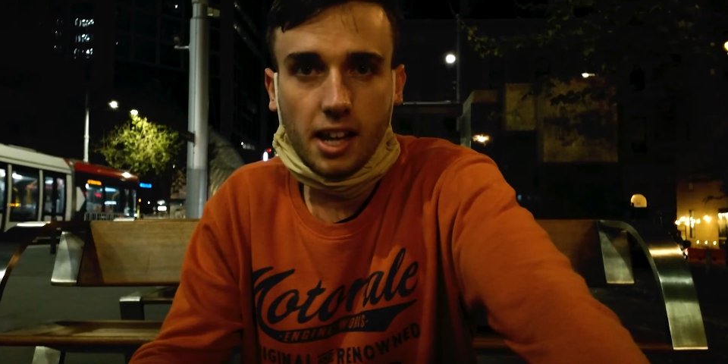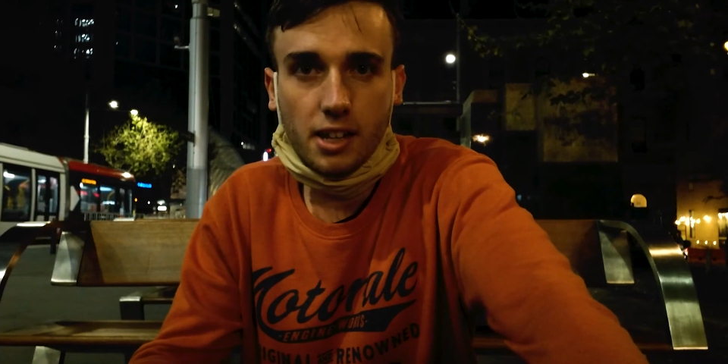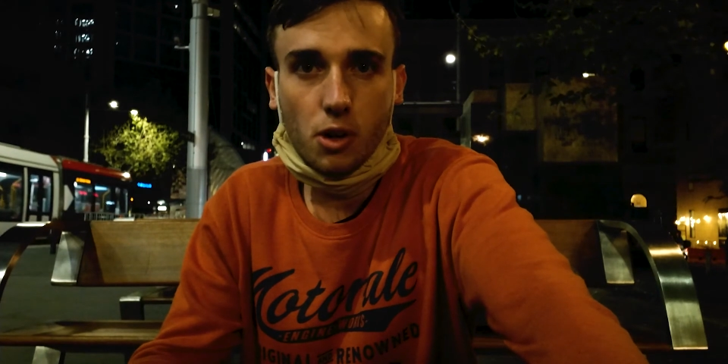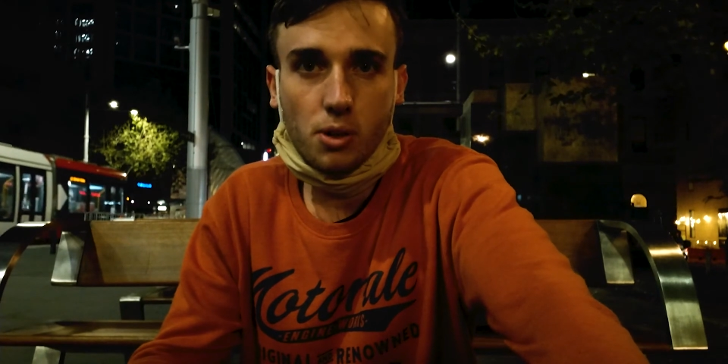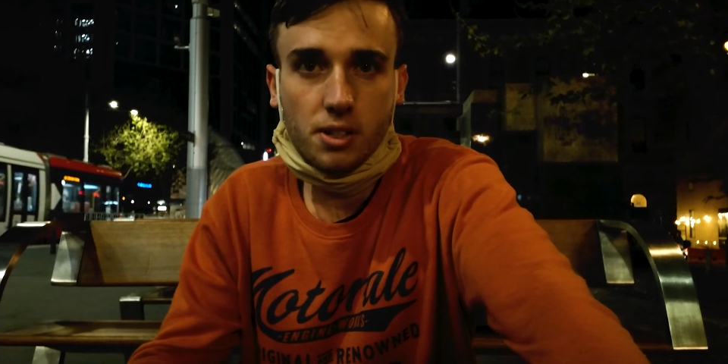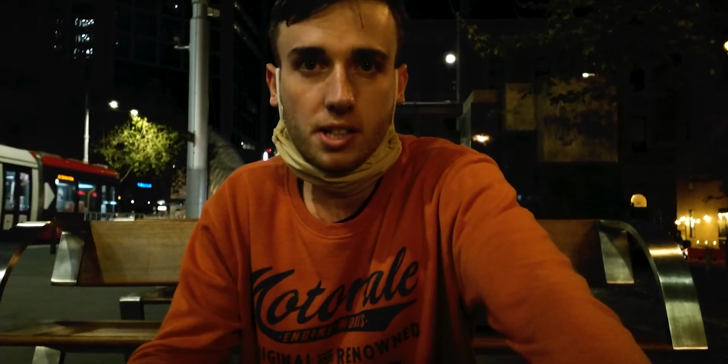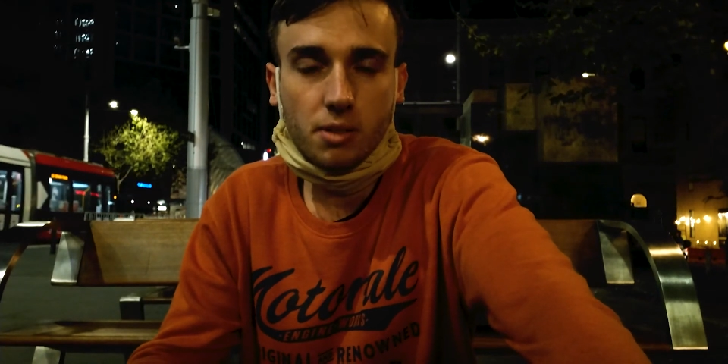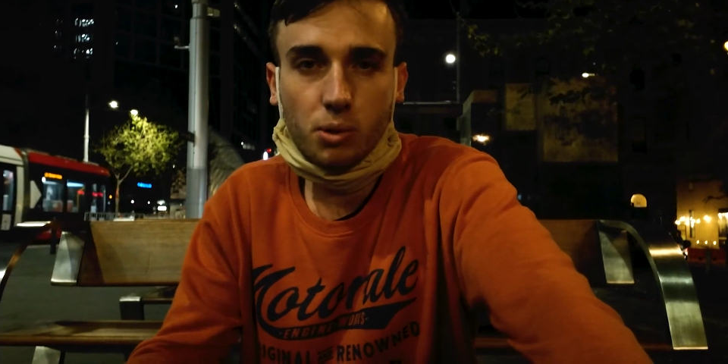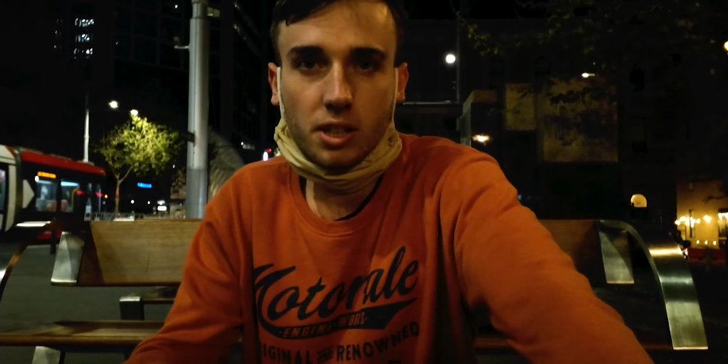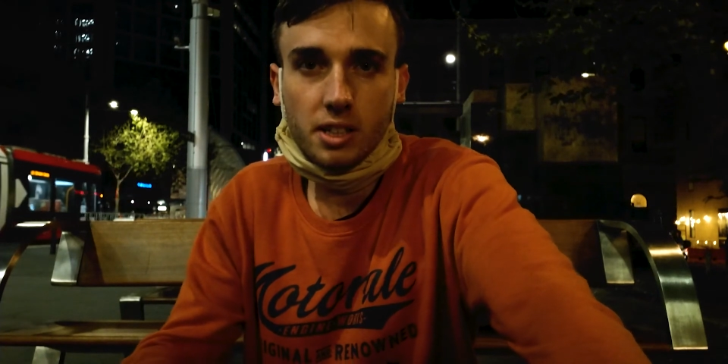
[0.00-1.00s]
and the only thing
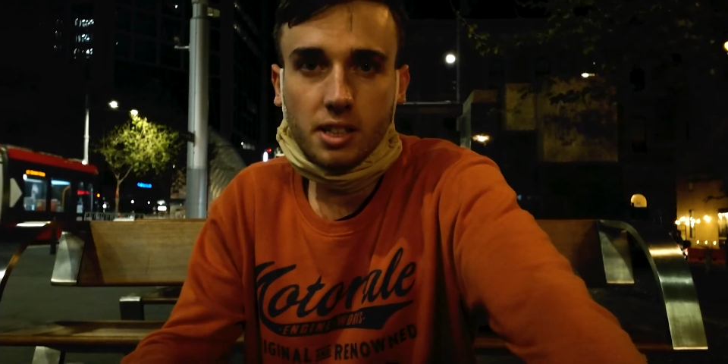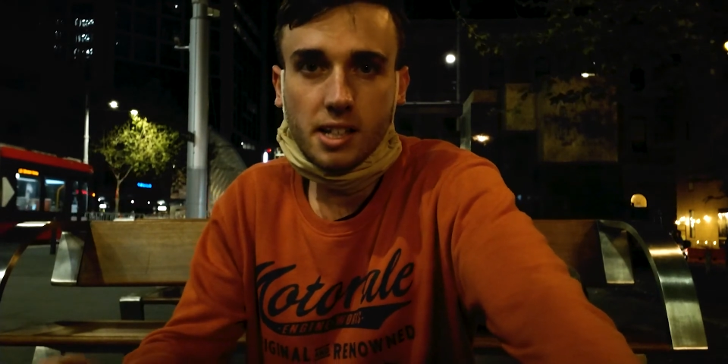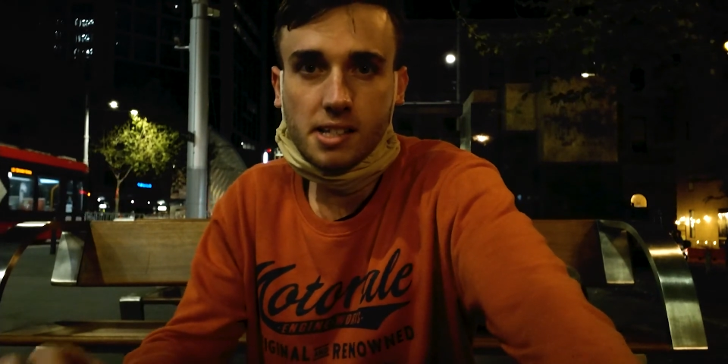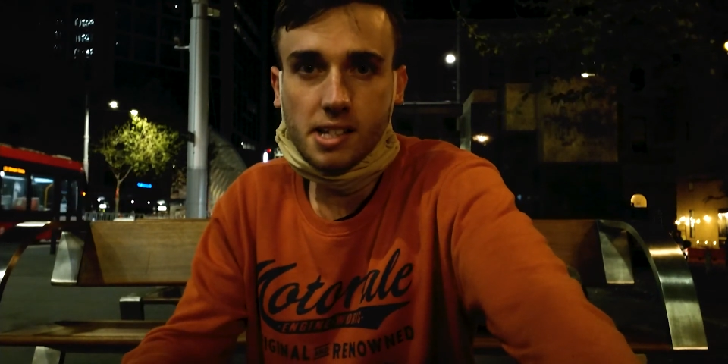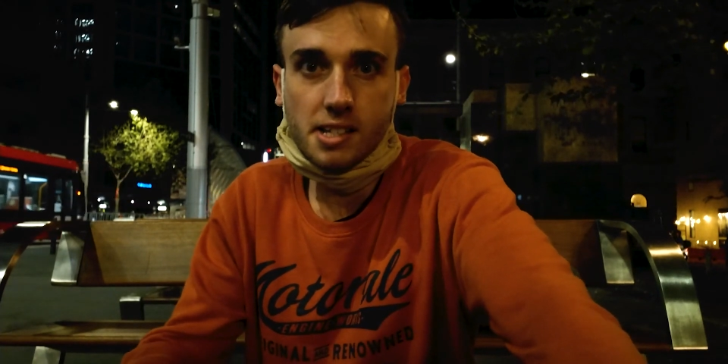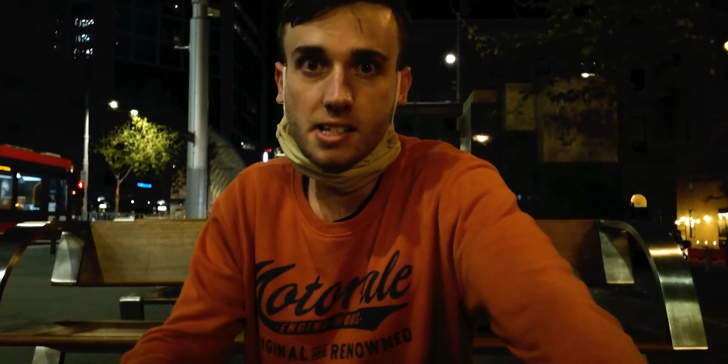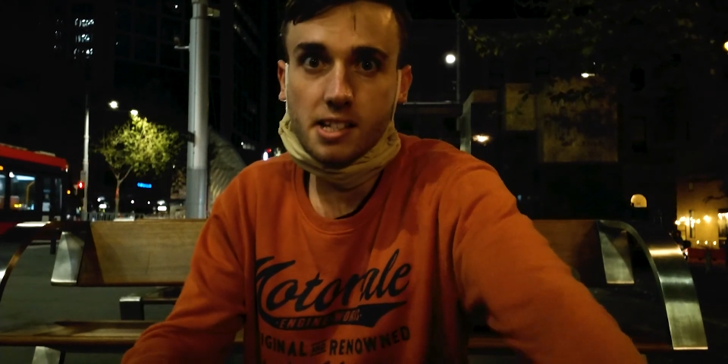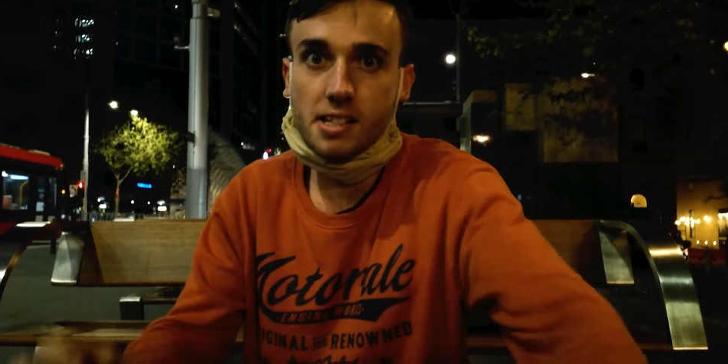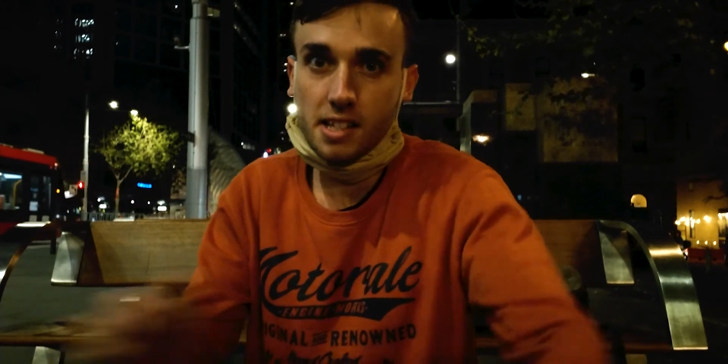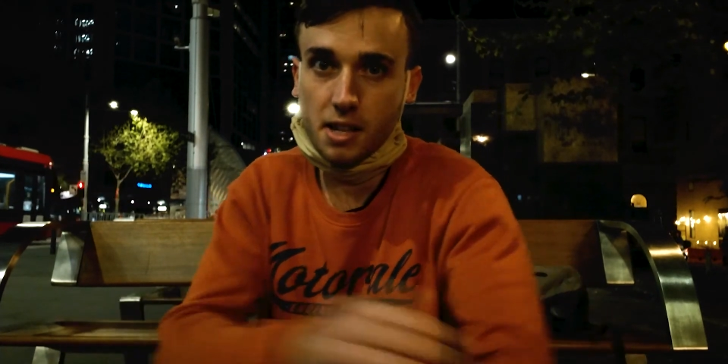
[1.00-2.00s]
that really exists
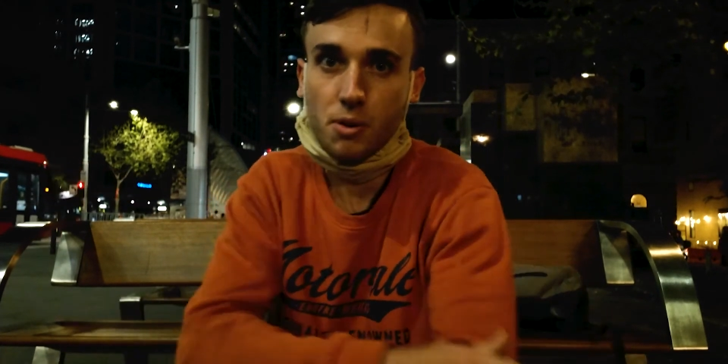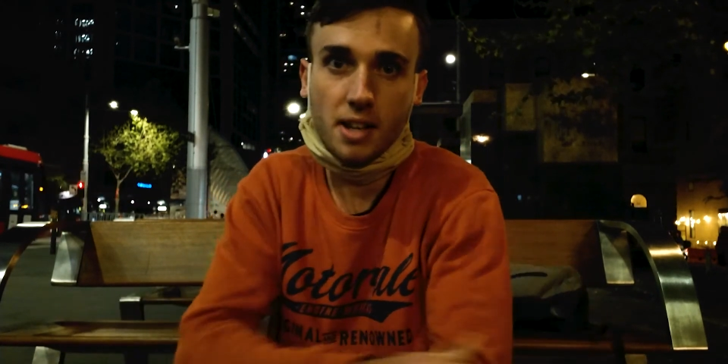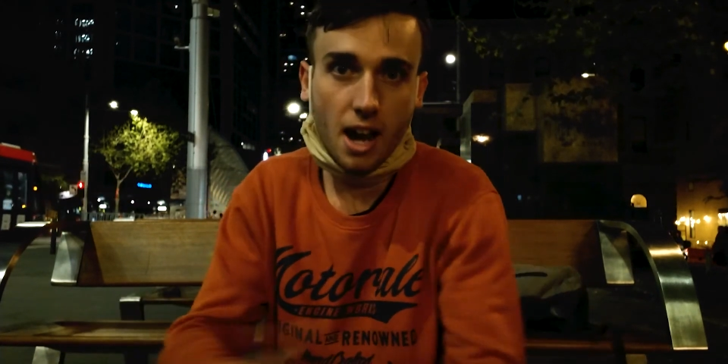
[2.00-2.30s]
is the here and